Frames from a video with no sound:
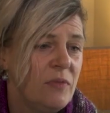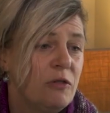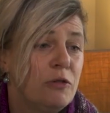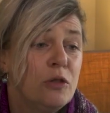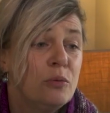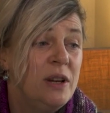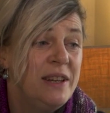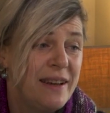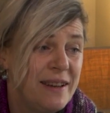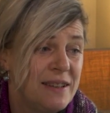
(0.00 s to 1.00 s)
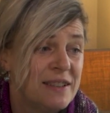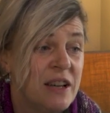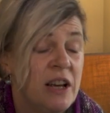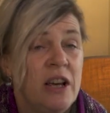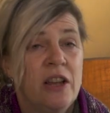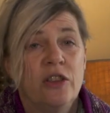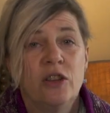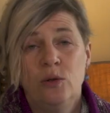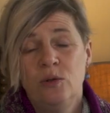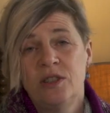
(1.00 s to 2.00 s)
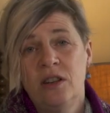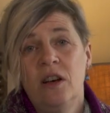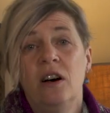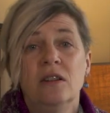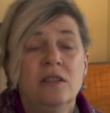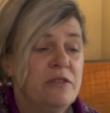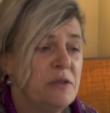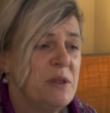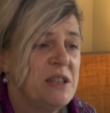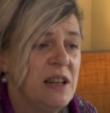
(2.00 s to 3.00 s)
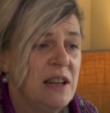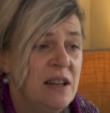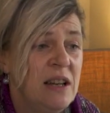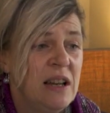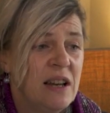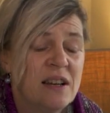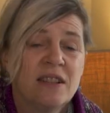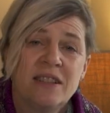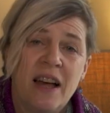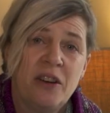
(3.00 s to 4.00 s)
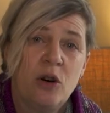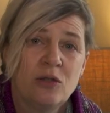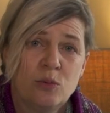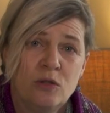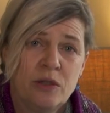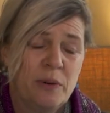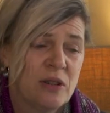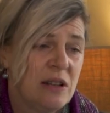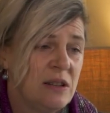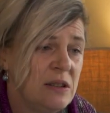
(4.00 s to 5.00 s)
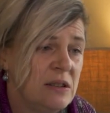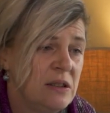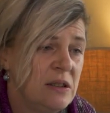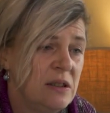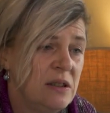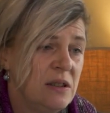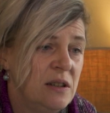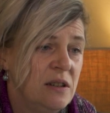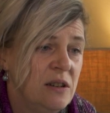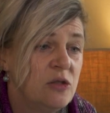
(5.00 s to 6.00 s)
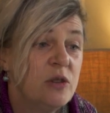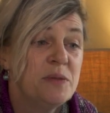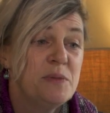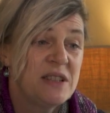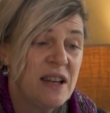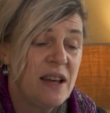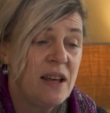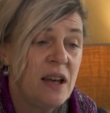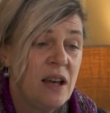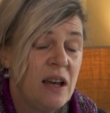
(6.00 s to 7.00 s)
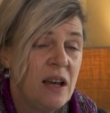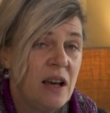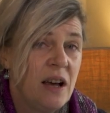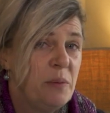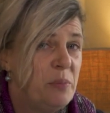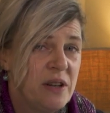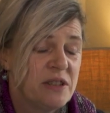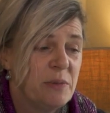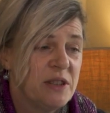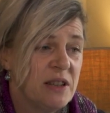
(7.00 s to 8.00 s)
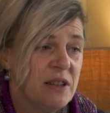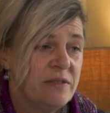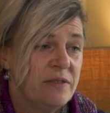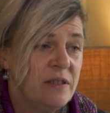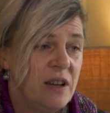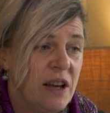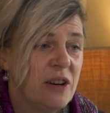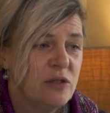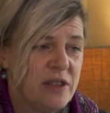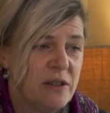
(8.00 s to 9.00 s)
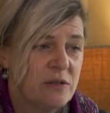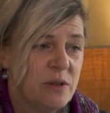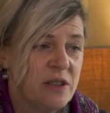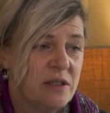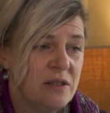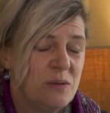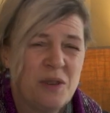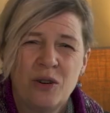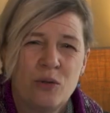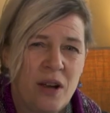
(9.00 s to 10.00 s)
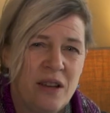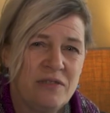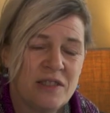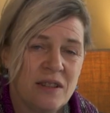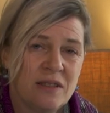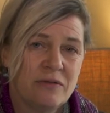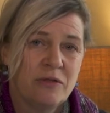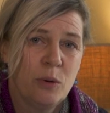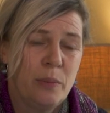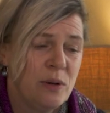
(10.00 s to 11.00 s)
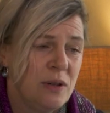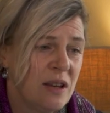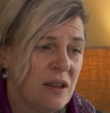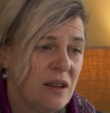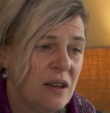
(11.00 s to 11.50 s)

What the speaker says: For 3 days, the goose hung from the tiller like a sad hot water bottle. On Christmas Day, I braced myself and got down to it with a grave sense of foreboding.